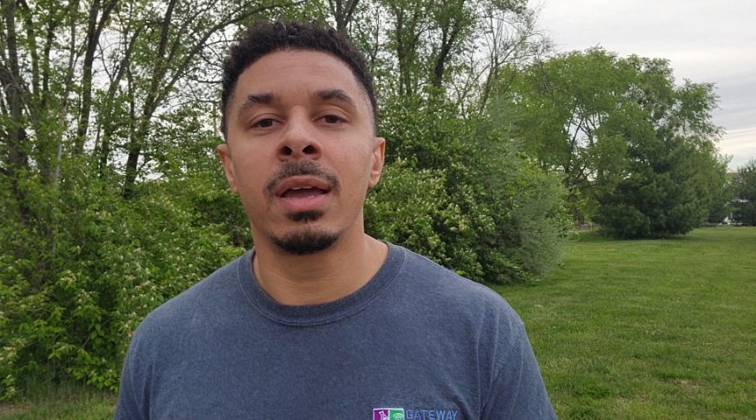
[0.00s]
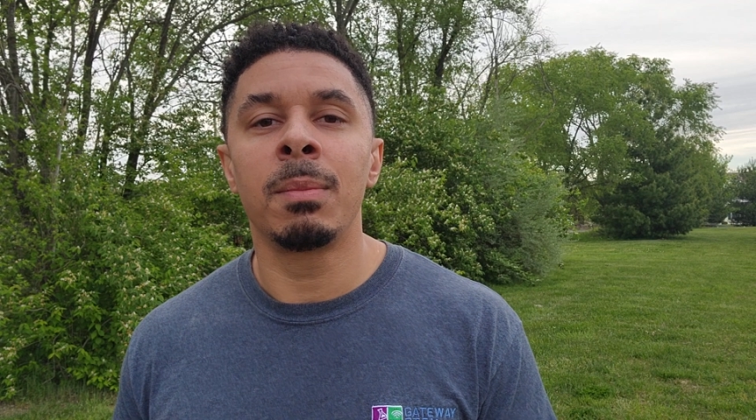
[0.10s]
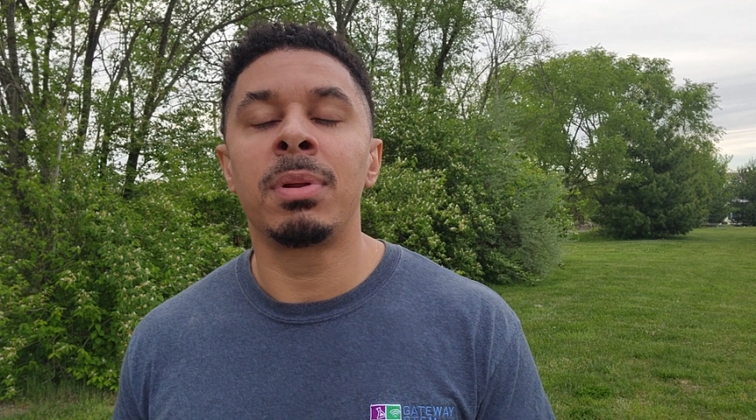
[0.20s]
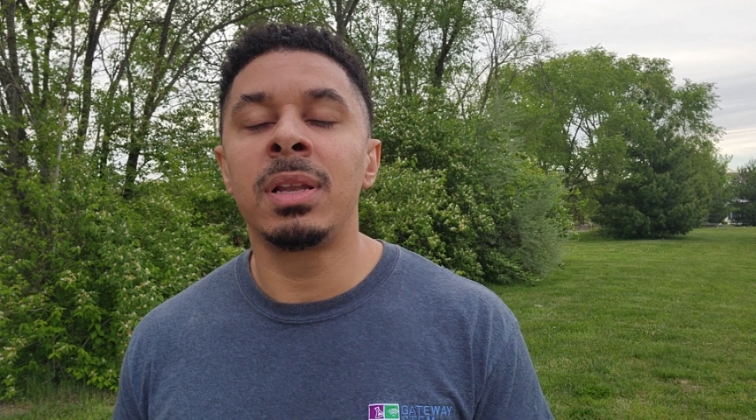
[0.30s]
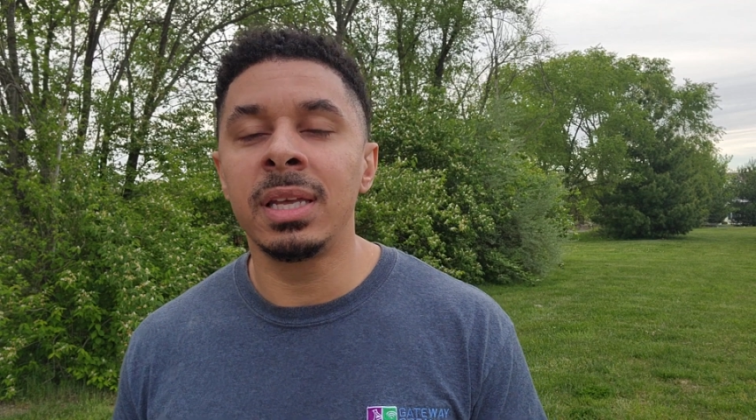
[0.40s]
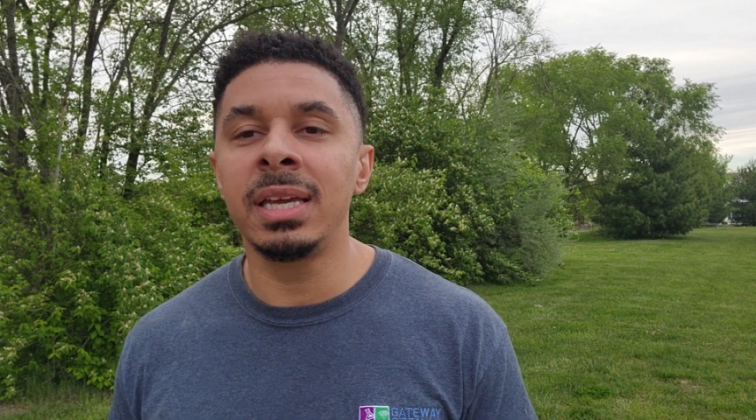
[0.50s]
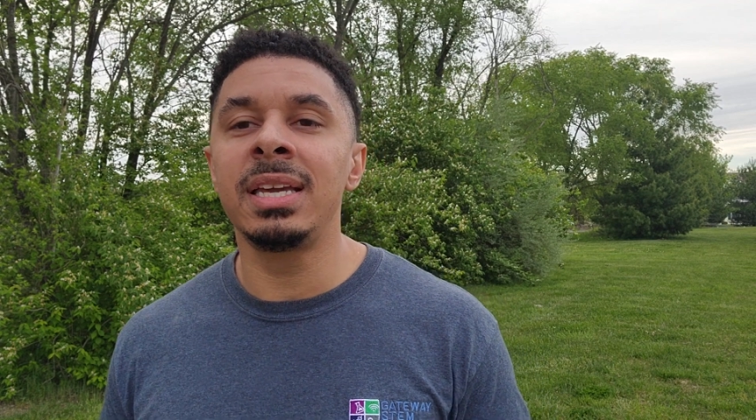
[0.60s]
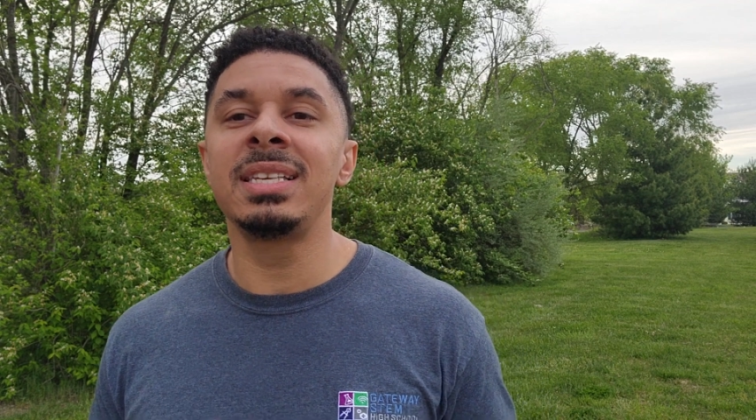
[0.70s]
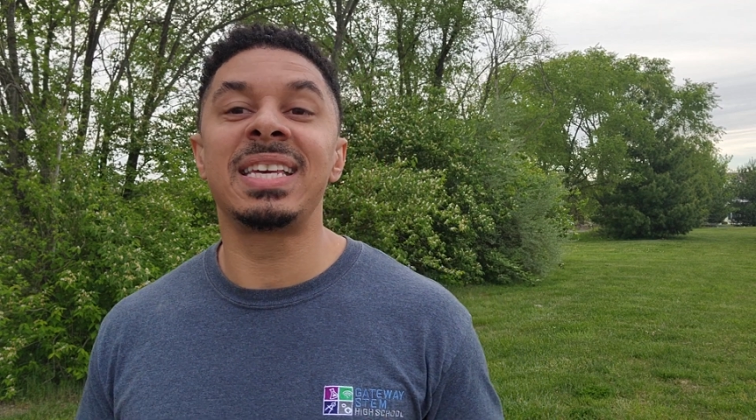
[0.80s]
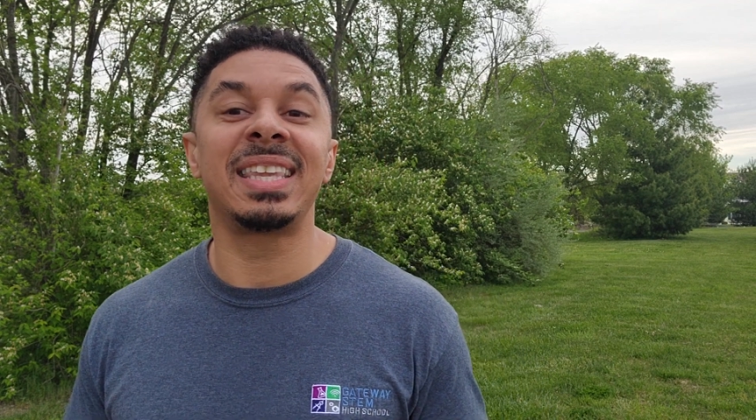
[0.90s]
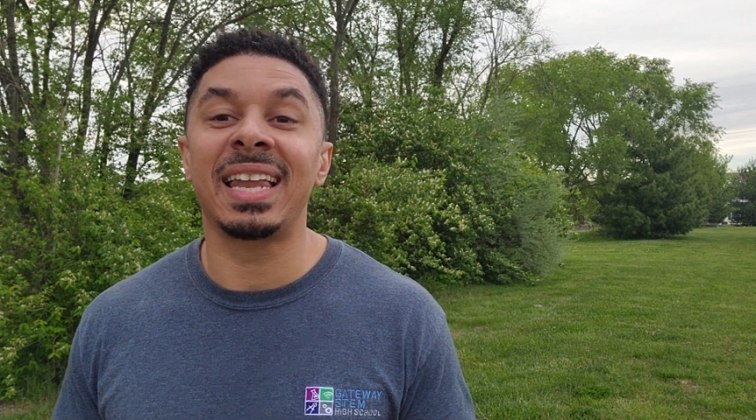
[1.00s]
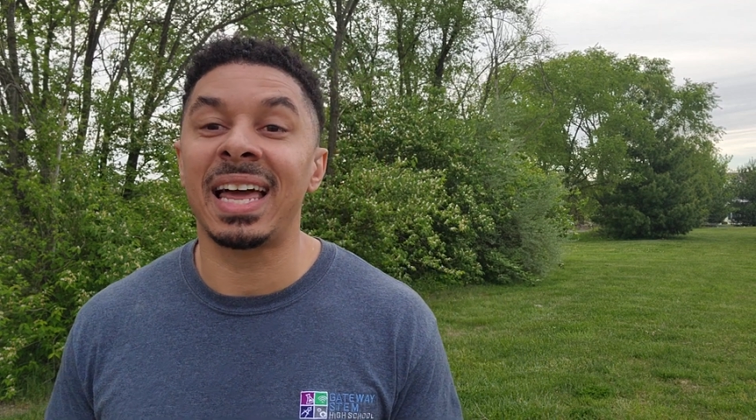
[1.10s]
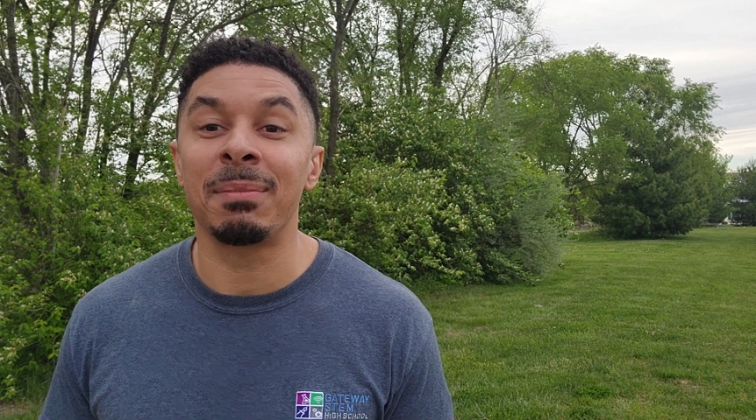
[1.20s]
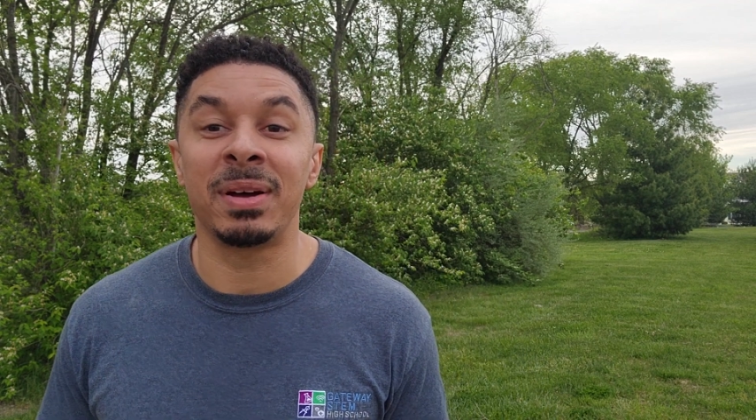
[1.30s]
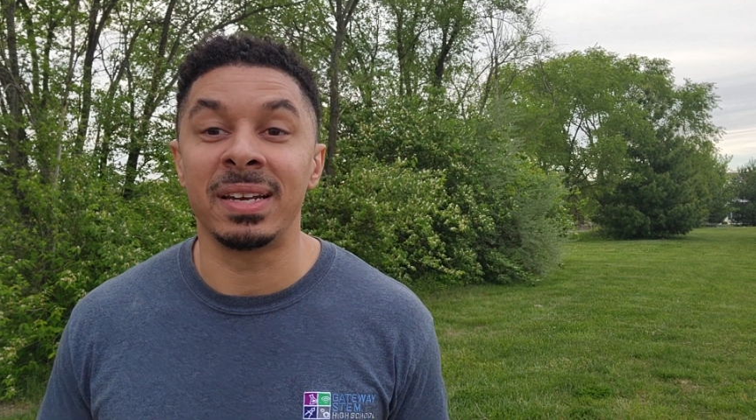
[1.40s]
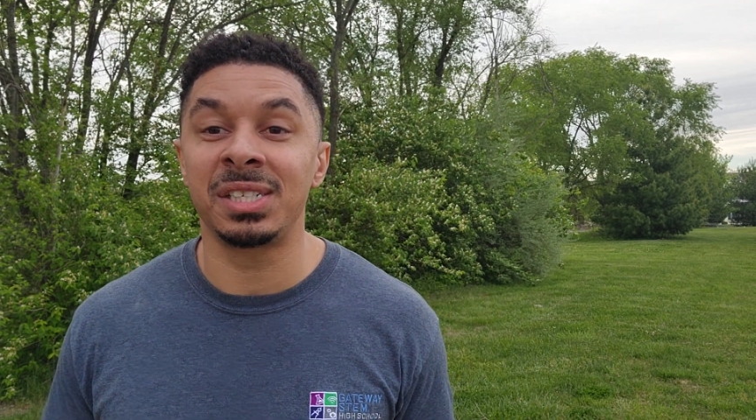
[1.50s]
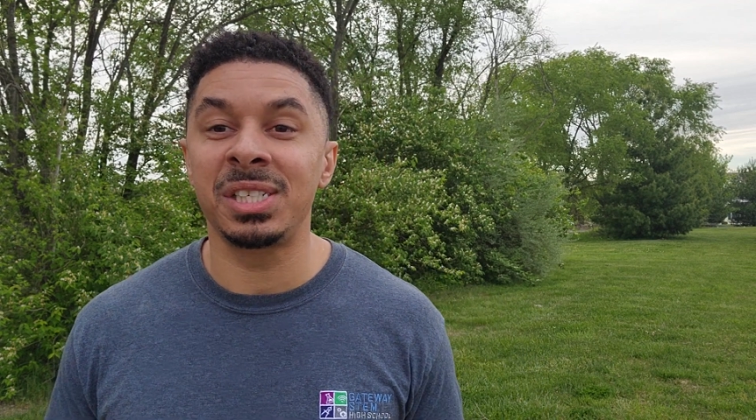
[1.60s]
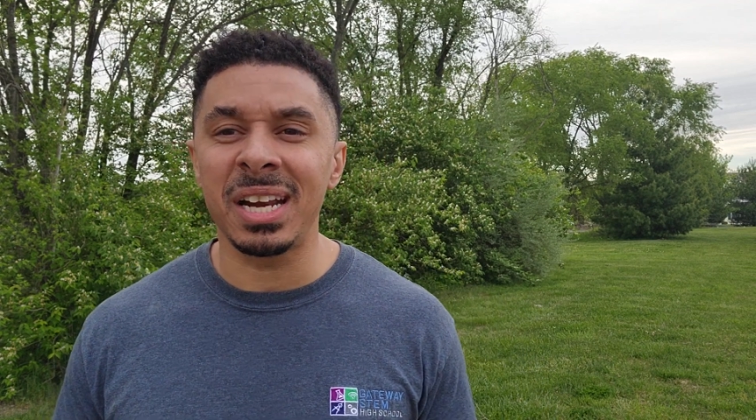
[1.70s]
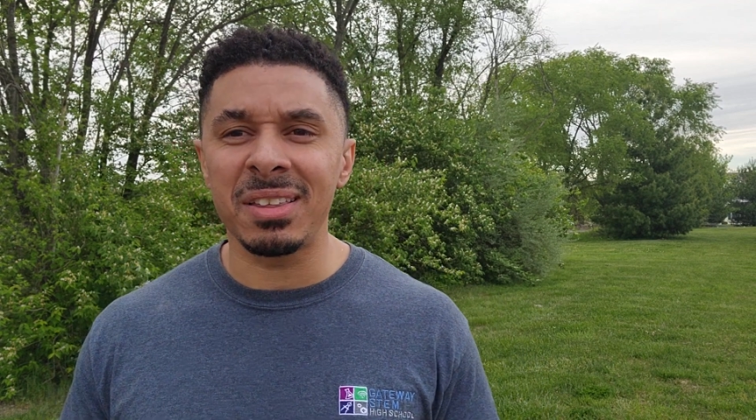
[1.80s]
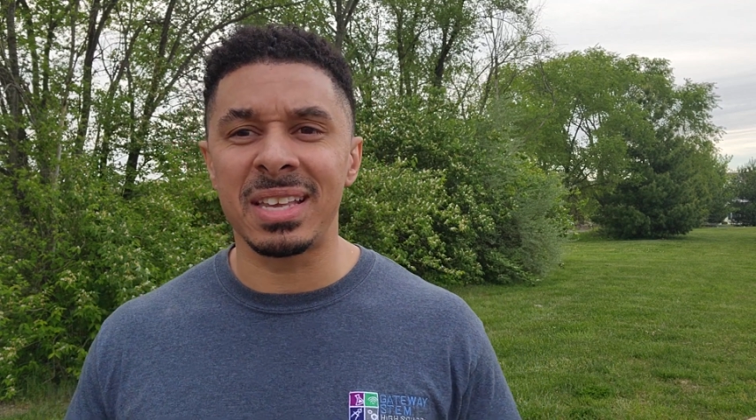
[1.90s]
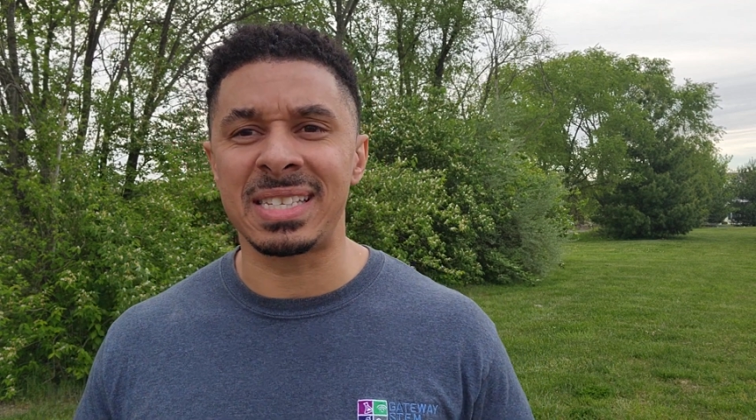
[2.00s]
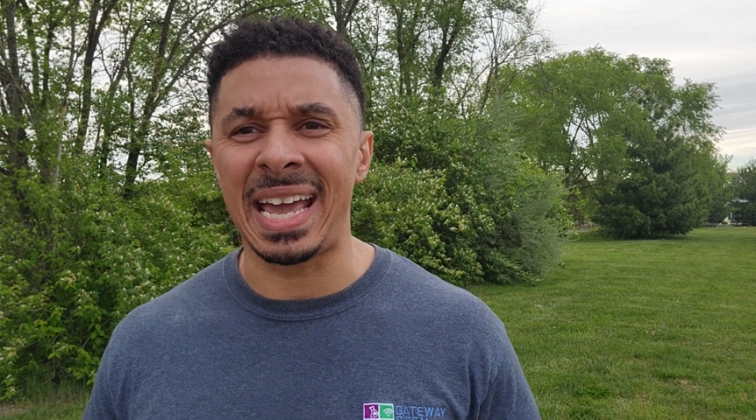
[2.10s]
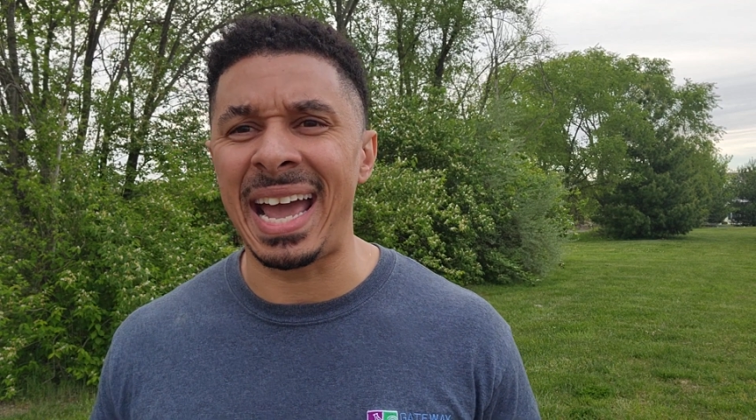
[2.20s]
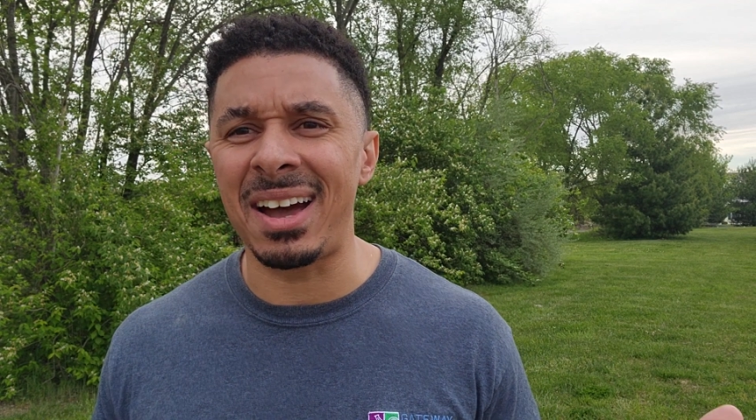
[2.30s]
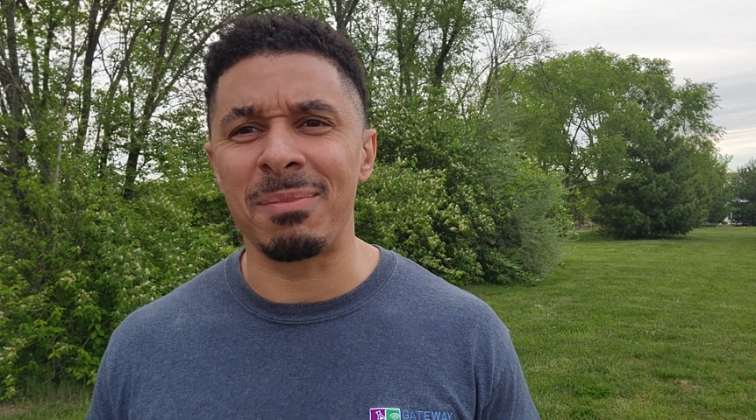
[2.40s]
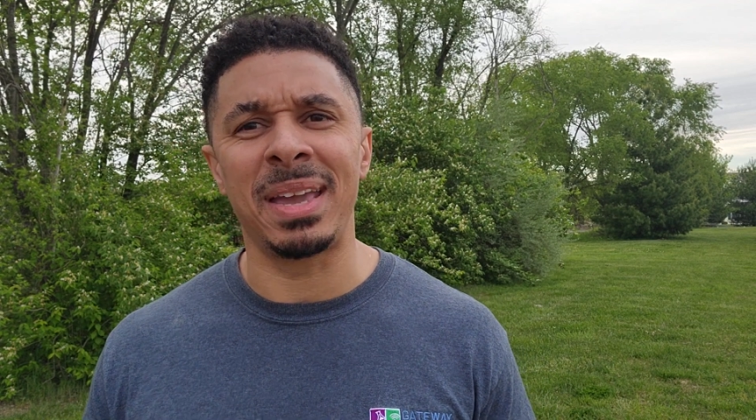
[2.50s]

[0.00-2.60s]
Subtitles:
please hit that like button and share this out,